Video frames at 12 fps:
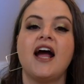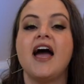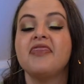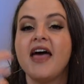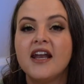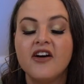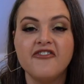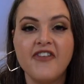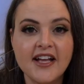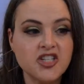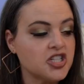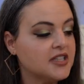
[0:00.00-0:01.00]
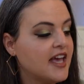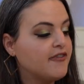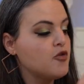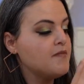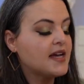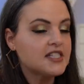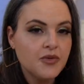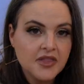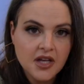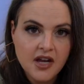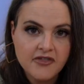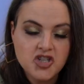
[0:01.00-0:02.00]
and then eventually, if you mix it with
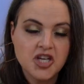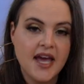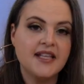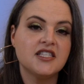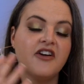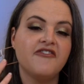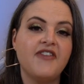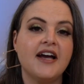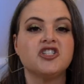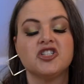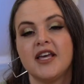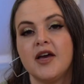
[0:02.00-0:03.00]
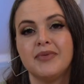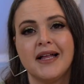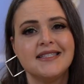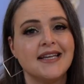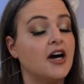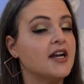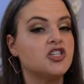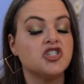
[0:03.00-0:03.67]
enough shades, eventually it blends out.